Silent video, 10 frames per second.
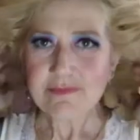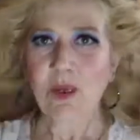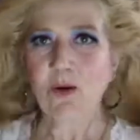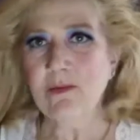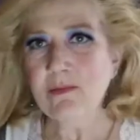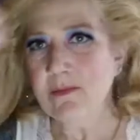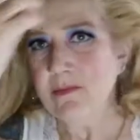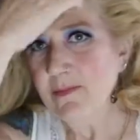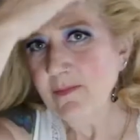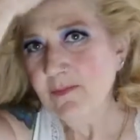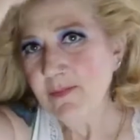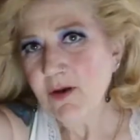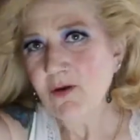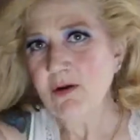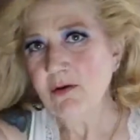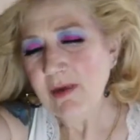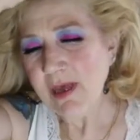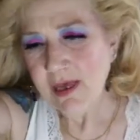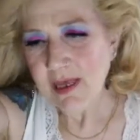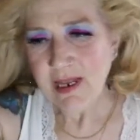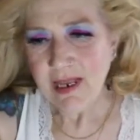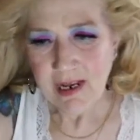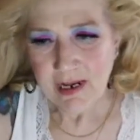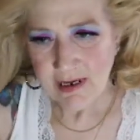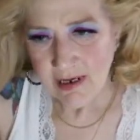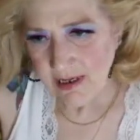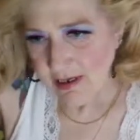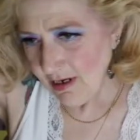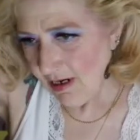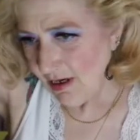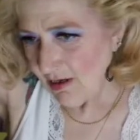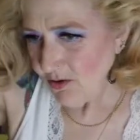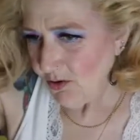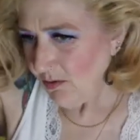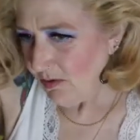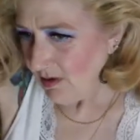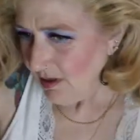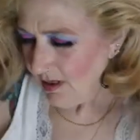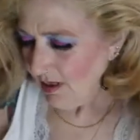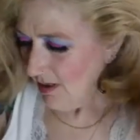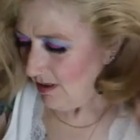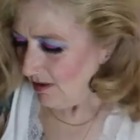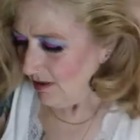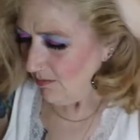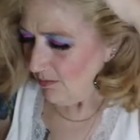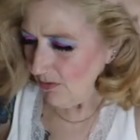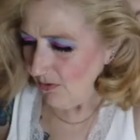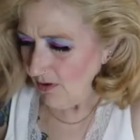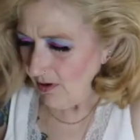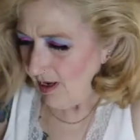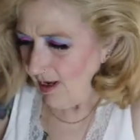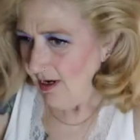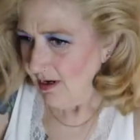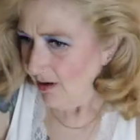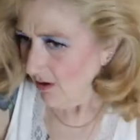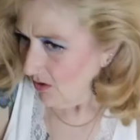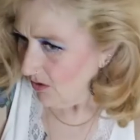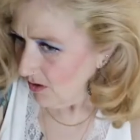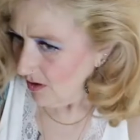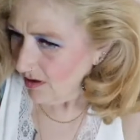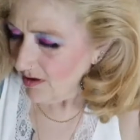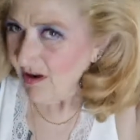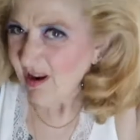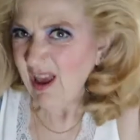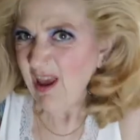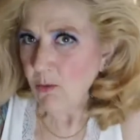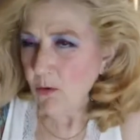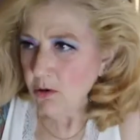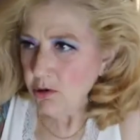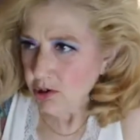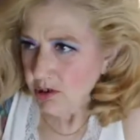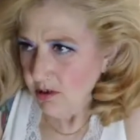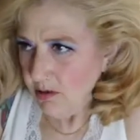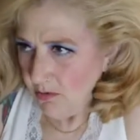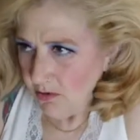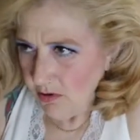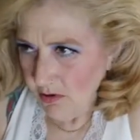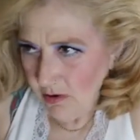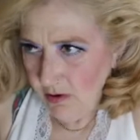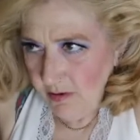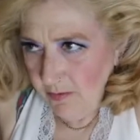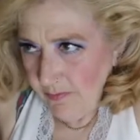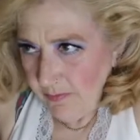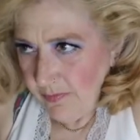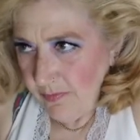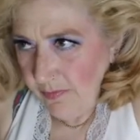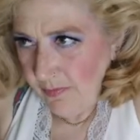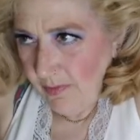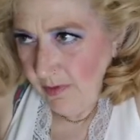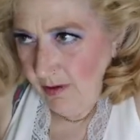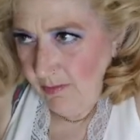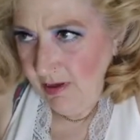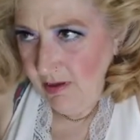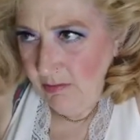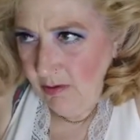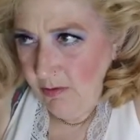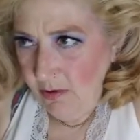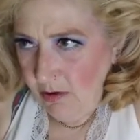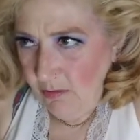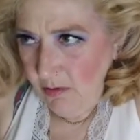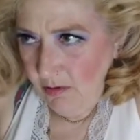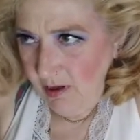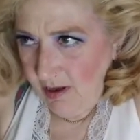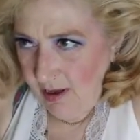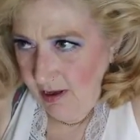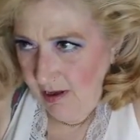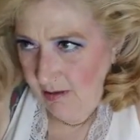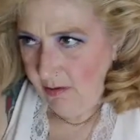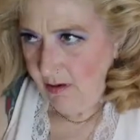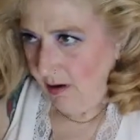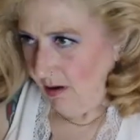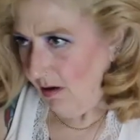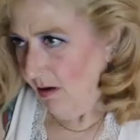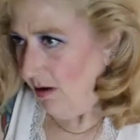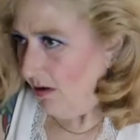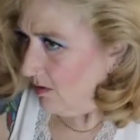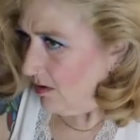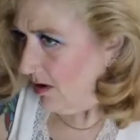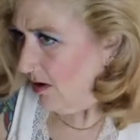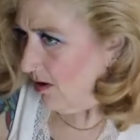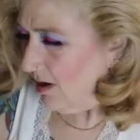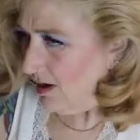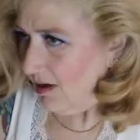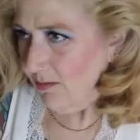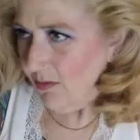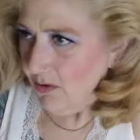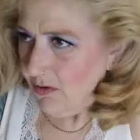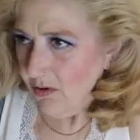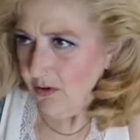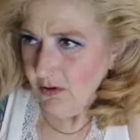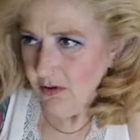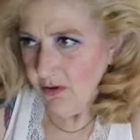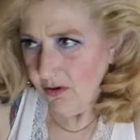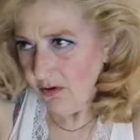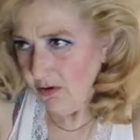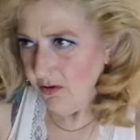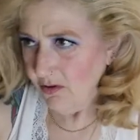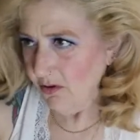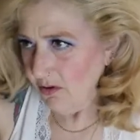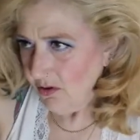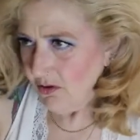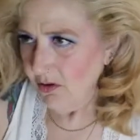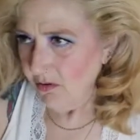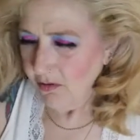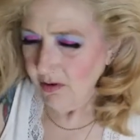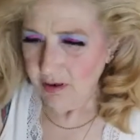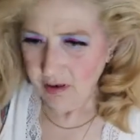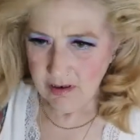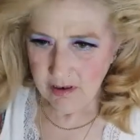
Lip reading: Oh, I'm colouring my hair lilac in the next couple of days. I bought the lilac colour. It's only 8 washes, but I miss my purple hair, but I can't go dark anymore because the colour's just not right.